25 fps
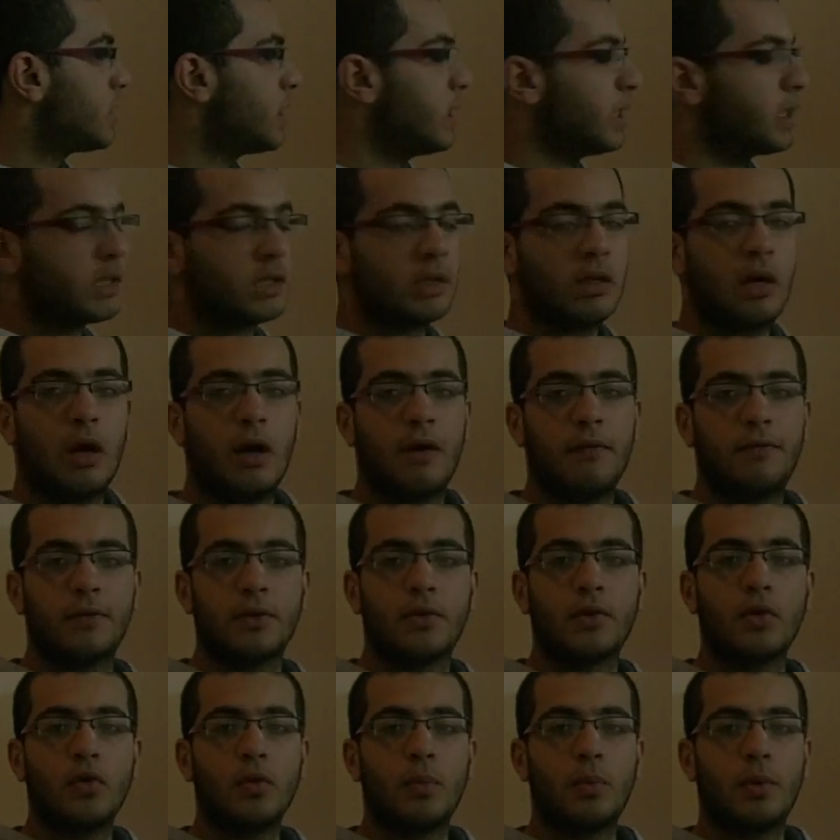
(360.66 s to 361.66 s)
consists
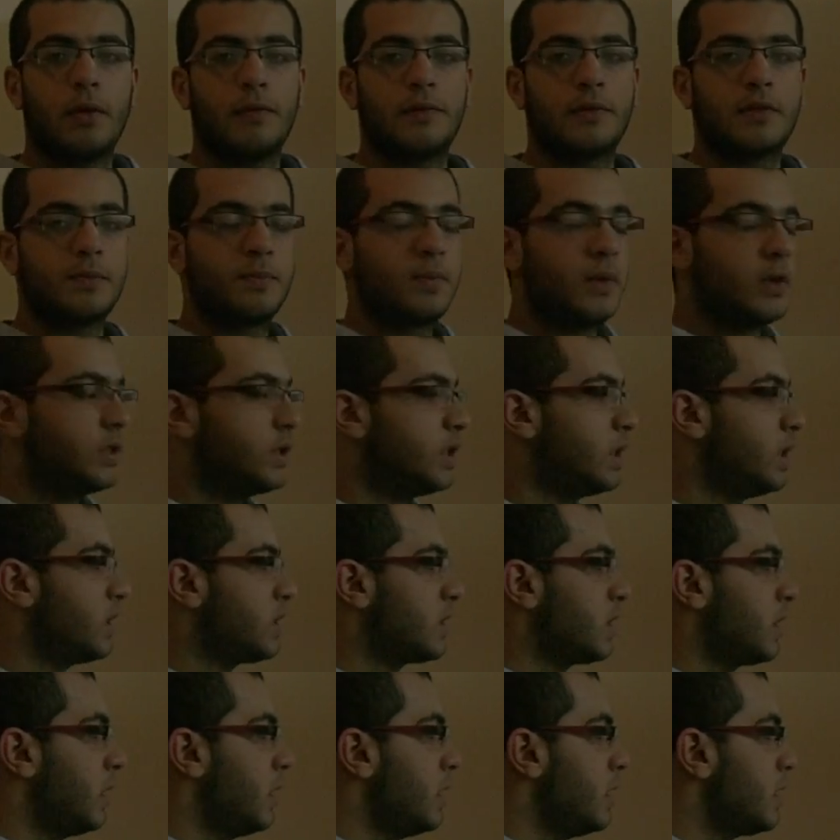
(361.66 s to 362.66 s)
of a group of
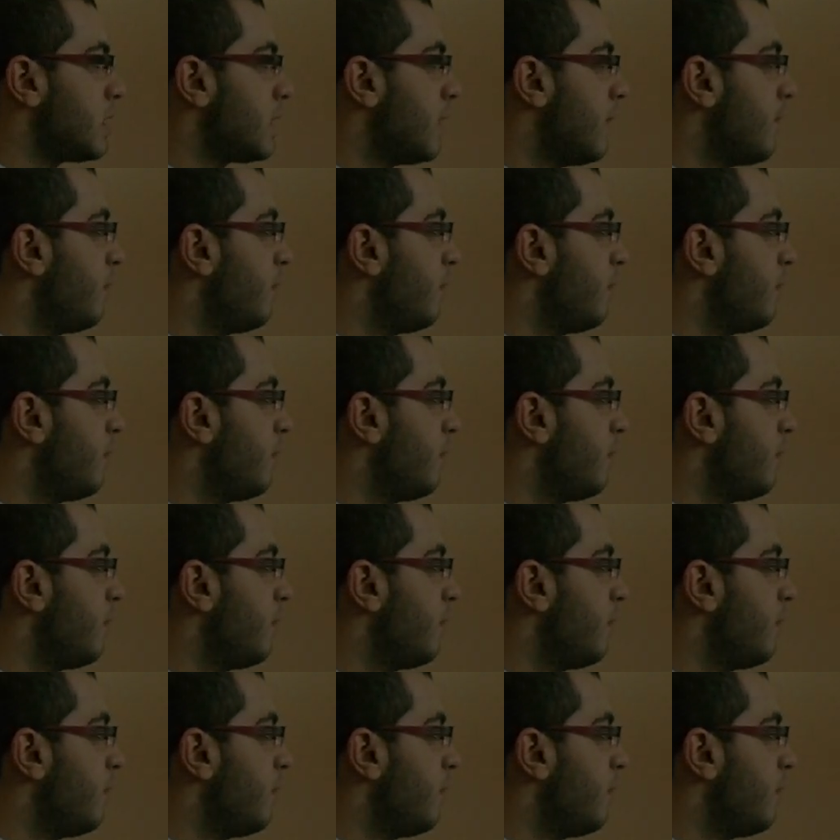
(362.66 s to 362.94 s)
spongy cells.